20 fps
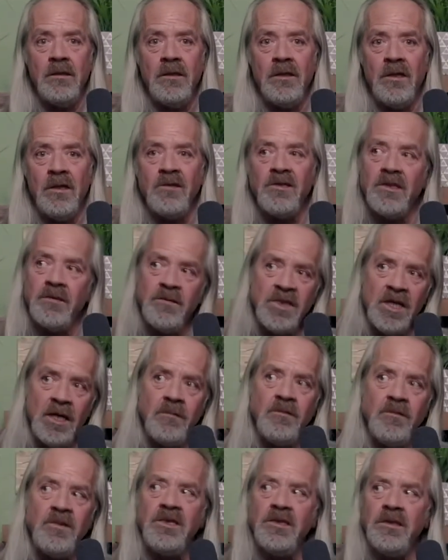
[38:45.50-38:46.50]

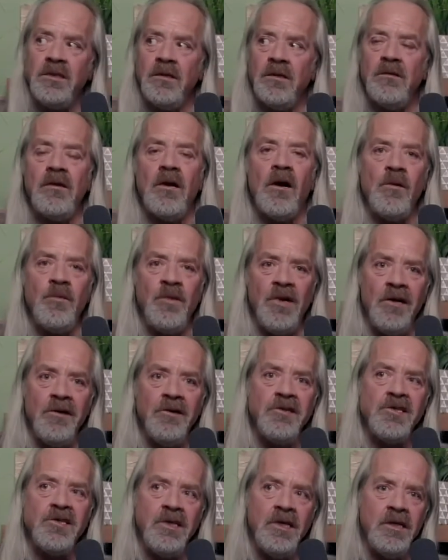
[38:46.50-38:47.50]
Sometimes, our
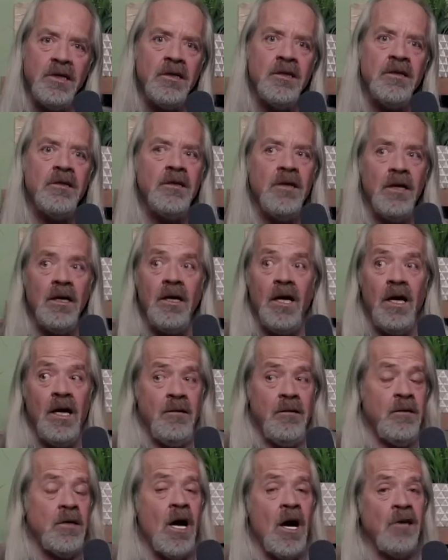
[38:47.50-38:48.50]
parents need to,
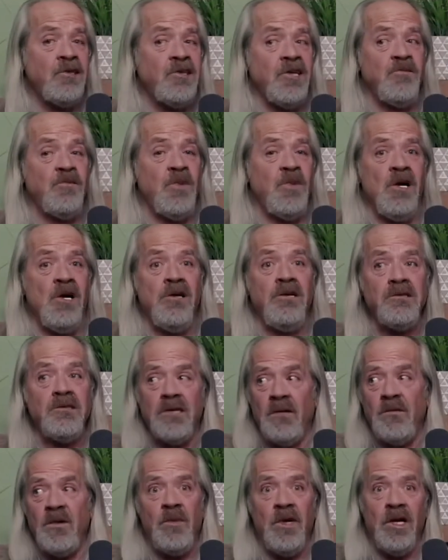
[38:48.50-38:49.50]
and us as parents,
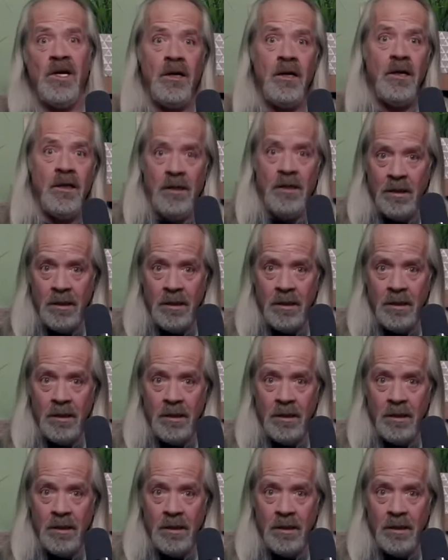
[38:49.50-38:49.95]
I'm a parent,